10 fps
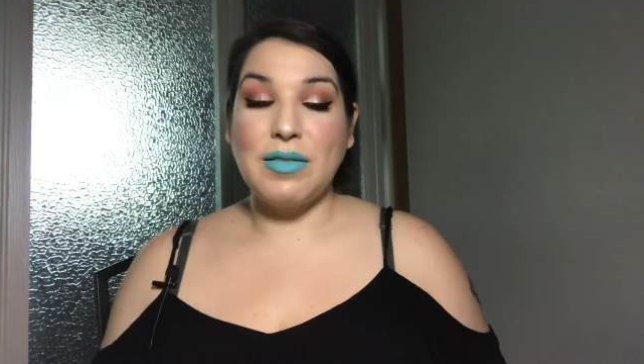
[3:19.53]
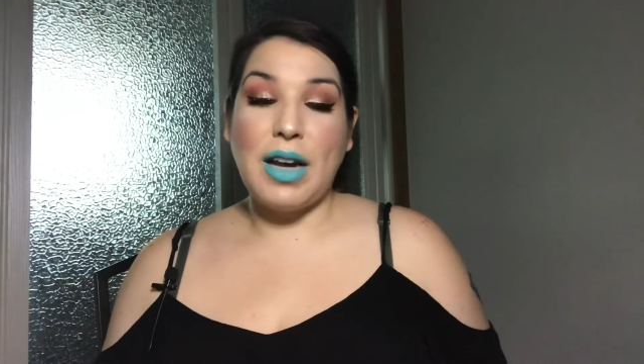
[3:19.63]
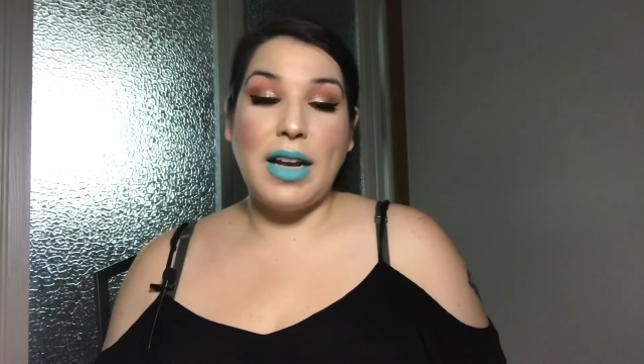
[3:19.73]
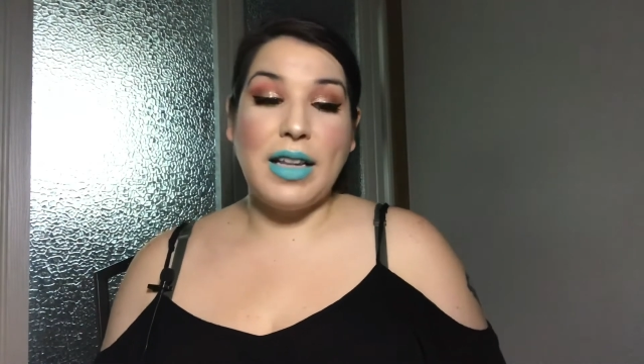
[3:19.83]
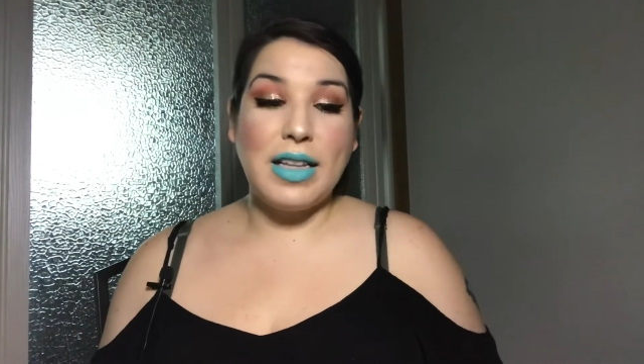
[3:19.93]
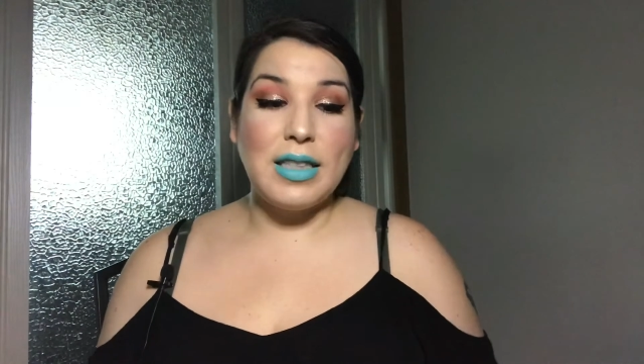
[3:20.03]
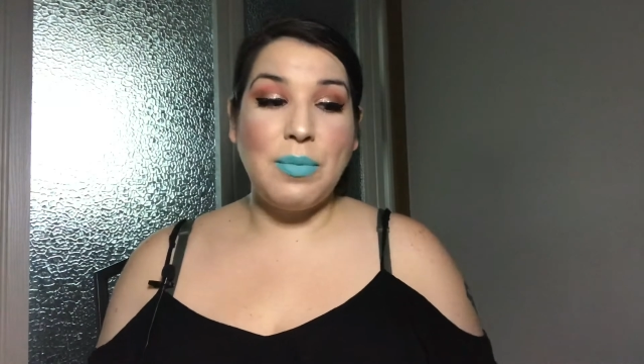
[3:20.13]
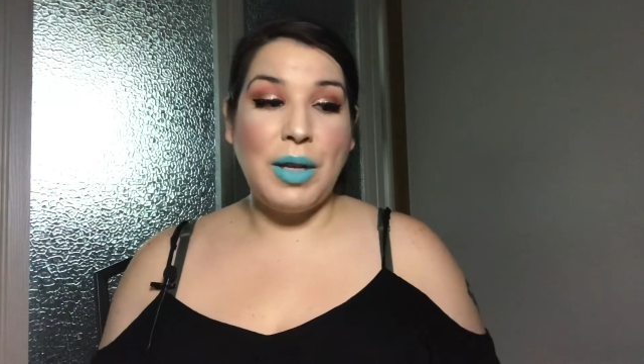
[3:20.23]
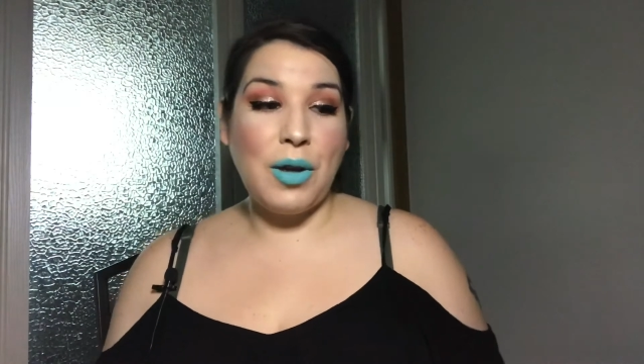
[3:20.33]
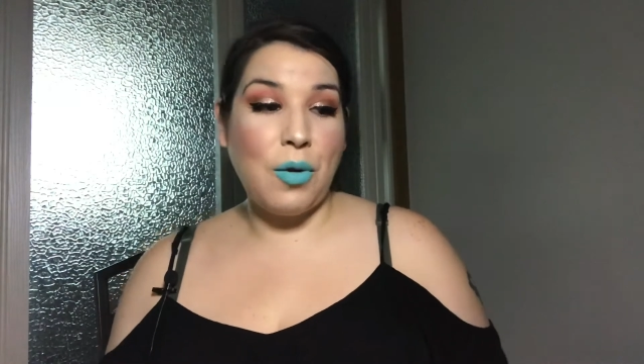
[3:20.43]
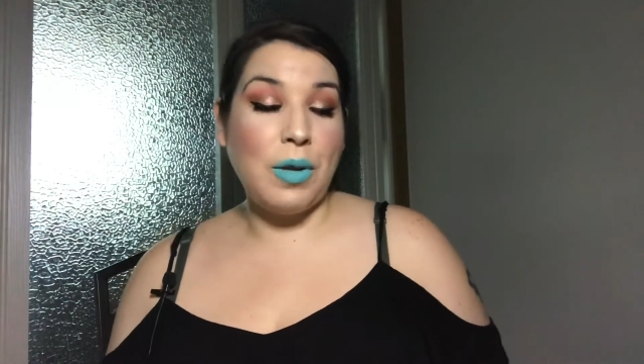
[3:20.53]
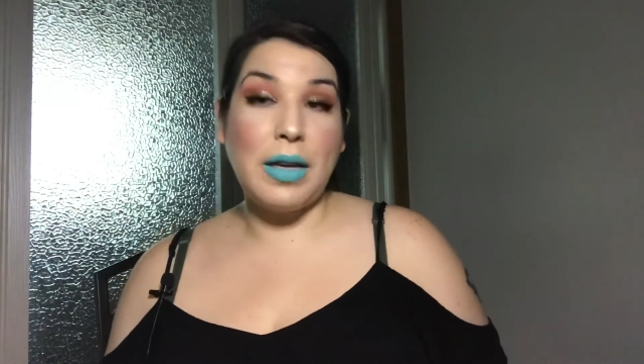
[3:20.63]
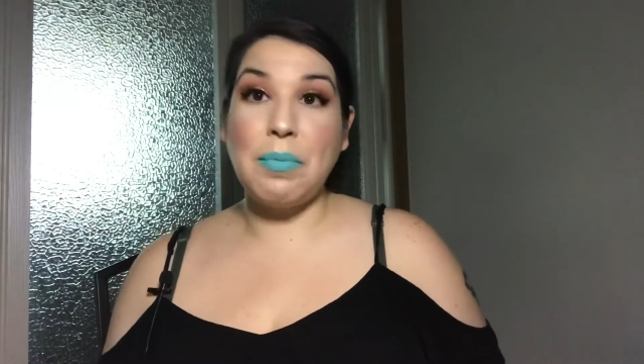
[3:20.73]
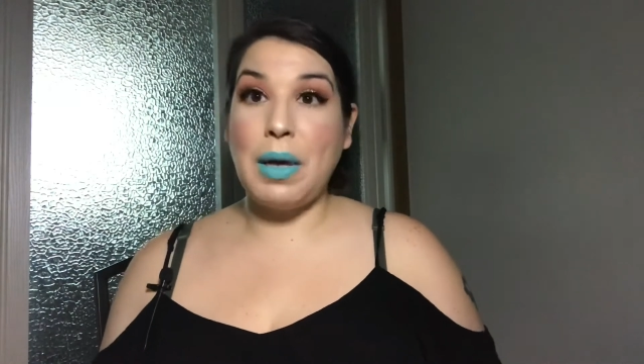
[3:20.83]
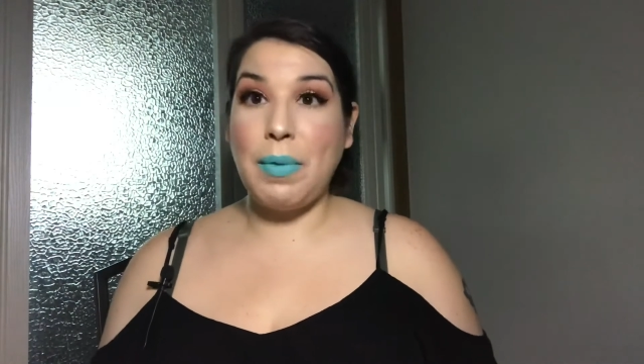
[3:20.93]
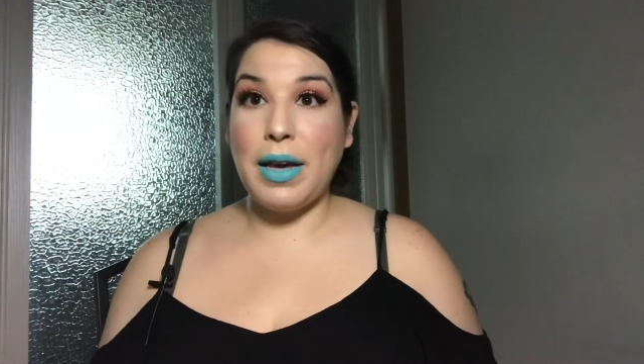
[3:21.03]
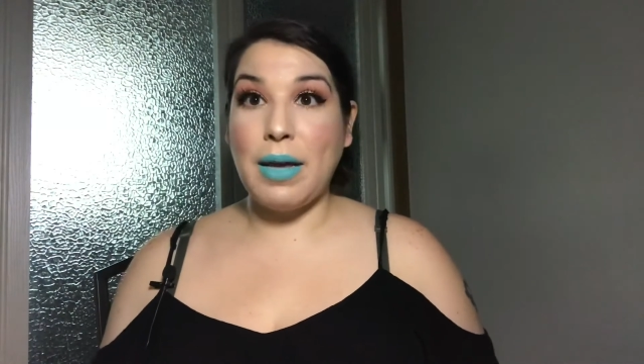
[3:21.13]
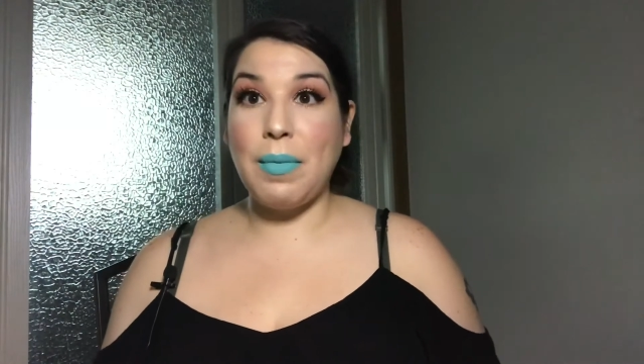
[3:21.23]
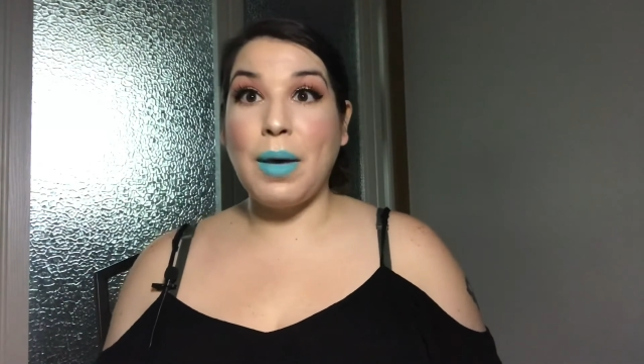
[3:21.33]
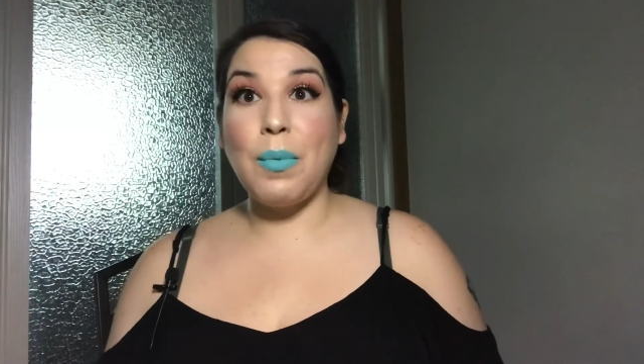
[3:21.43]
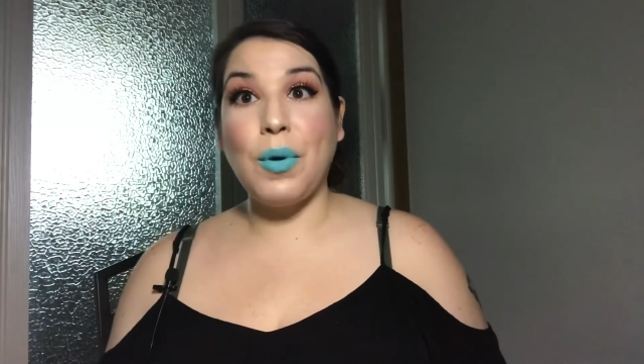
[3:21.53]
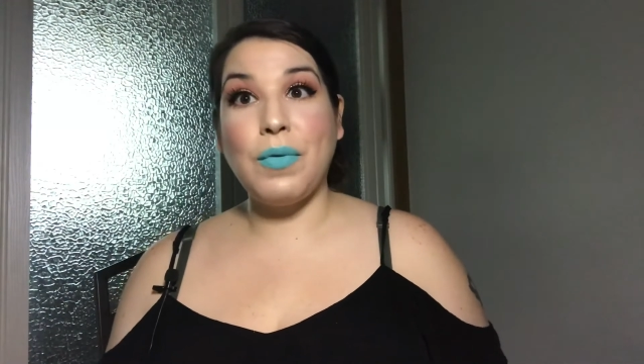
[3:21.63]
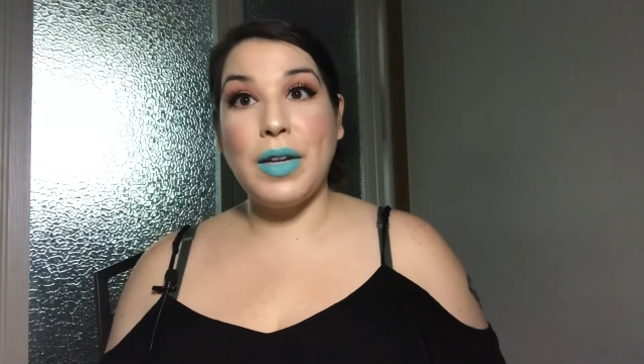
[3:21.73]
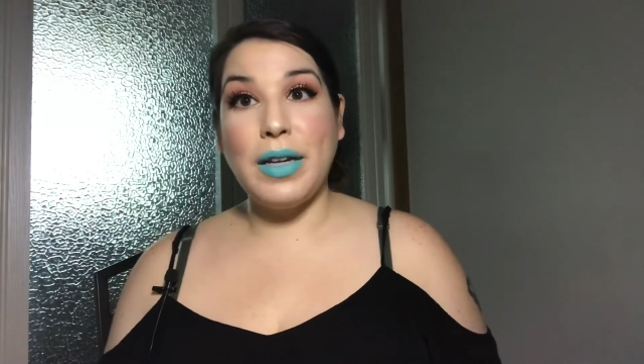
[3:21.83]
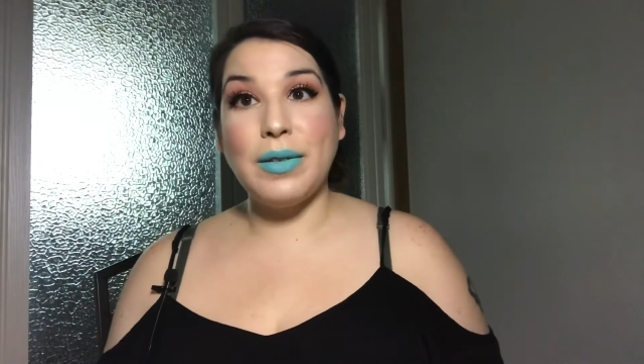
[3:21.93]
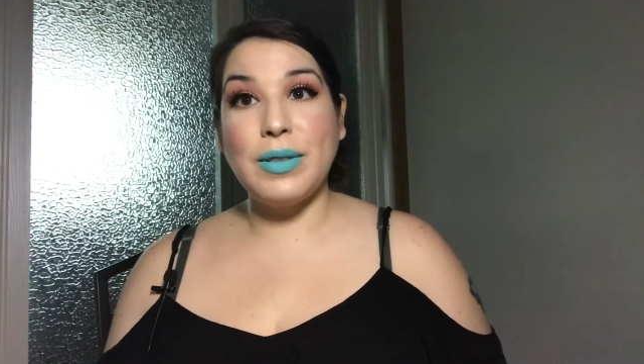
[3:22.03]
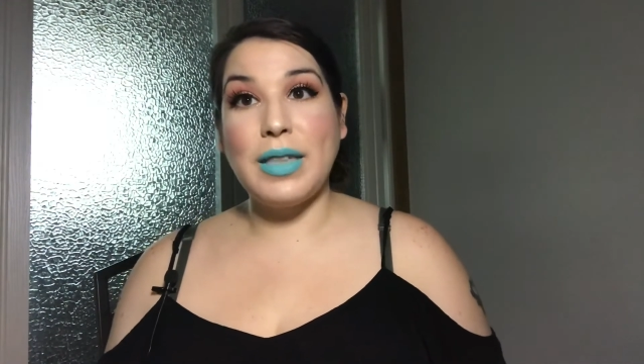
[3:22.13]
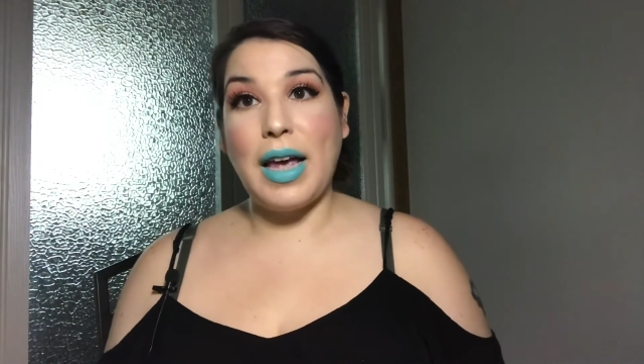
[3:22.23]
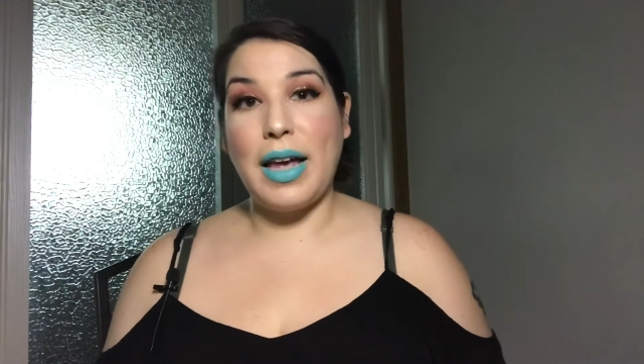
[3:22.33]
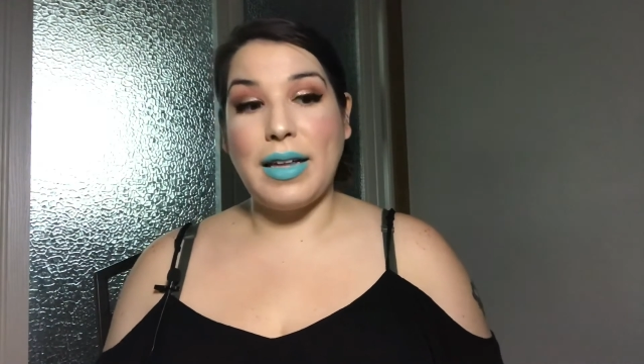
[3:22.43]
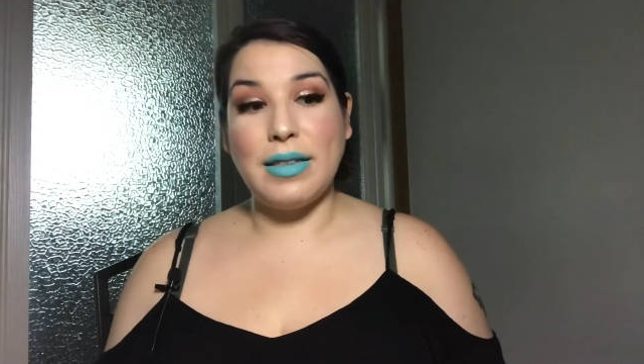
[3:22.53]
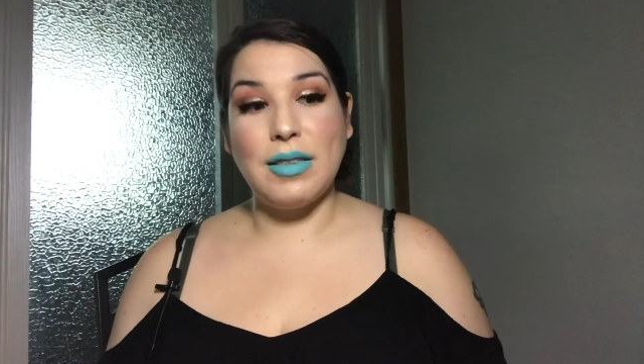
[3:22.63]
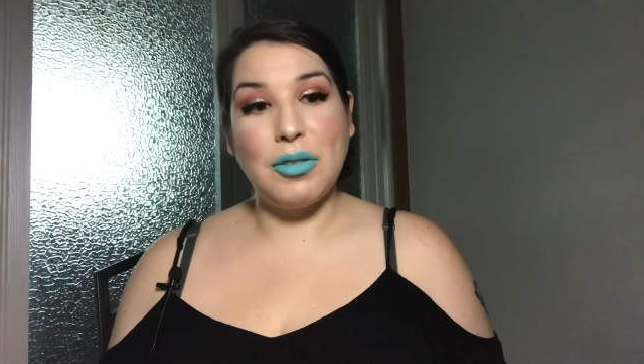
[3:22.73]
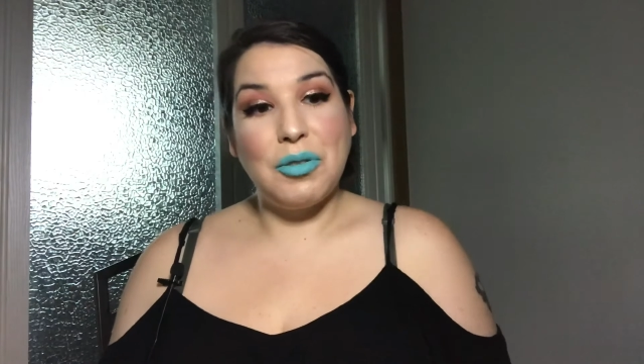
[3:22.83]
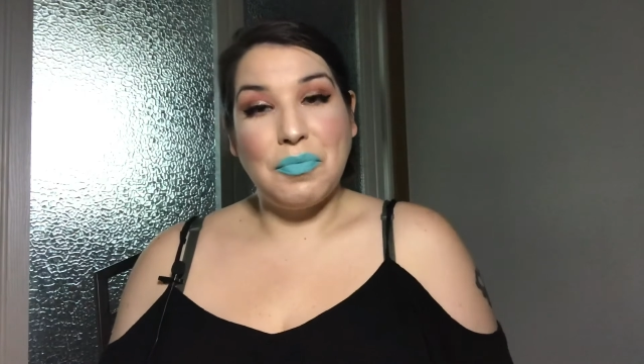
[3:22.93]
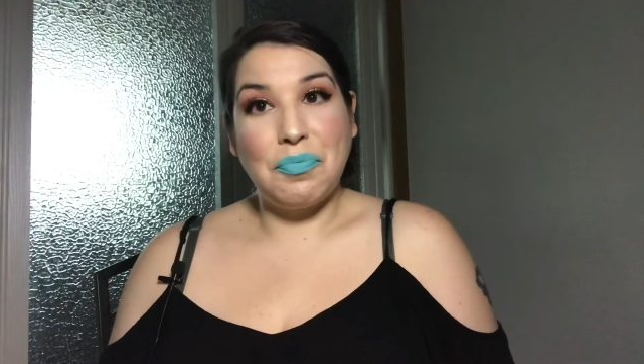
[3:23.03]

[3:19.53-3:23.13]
Kind of lets me know, like, maybe I can make more videos and